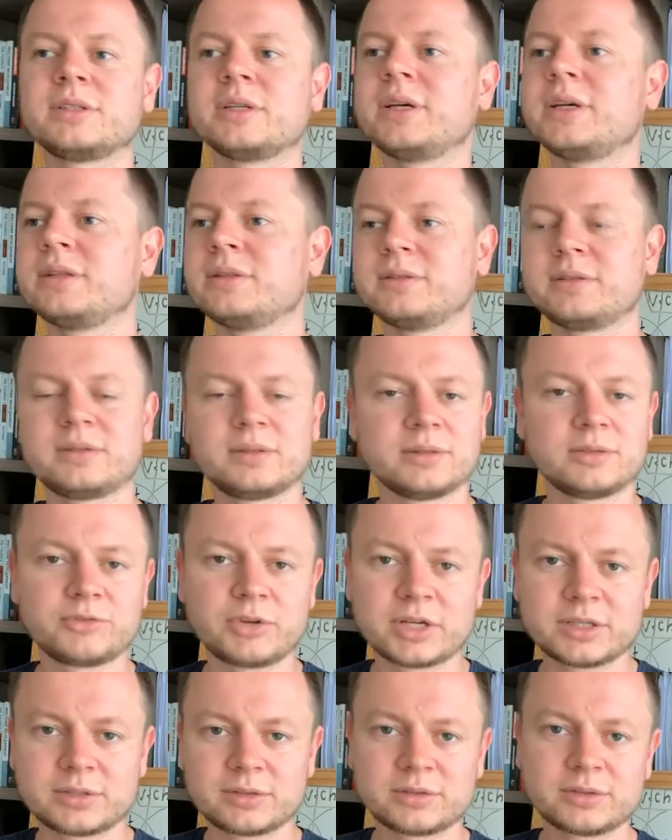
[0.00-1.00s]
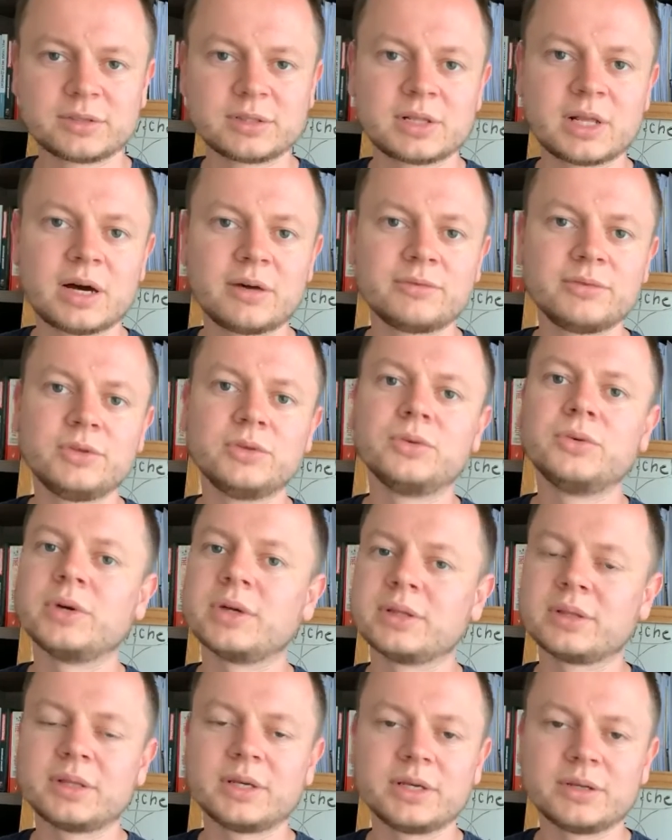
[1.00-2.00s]
and restaurants love you
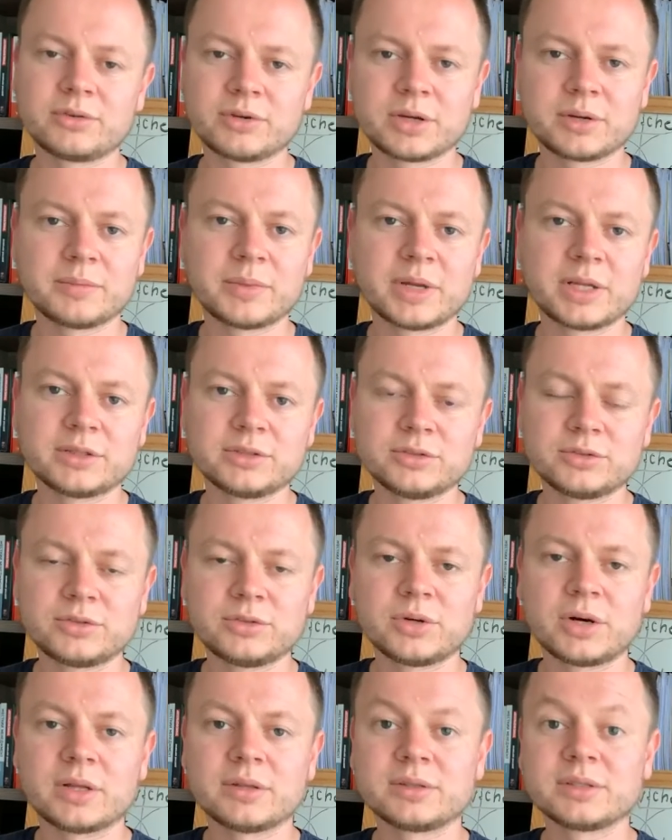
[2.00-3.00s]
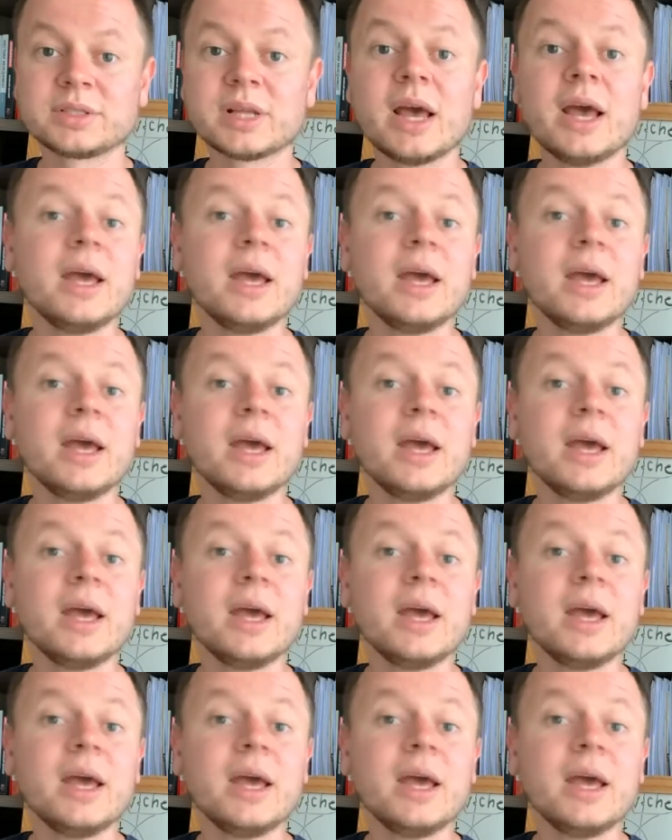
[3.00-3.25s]
and they recommend you to others.